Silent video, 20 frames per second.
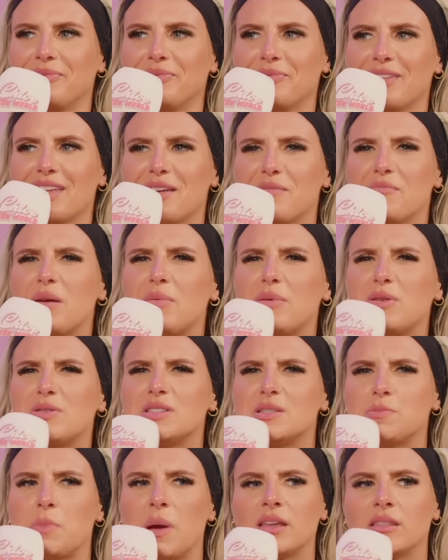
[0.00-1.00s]
Have you been to
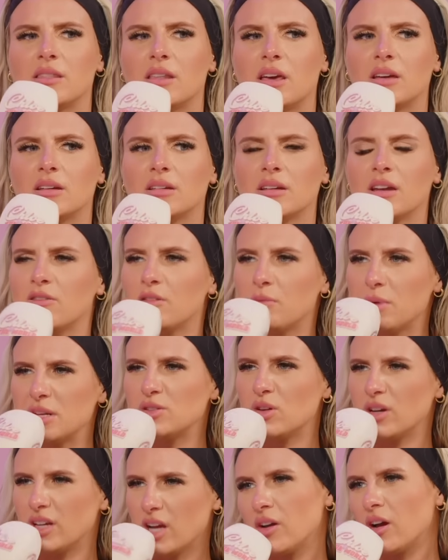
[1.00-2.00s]
Spain then? Have you been
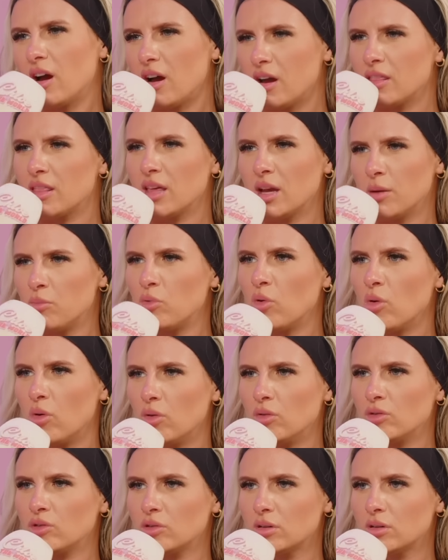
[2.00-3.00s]
to a go-karting thing abroad?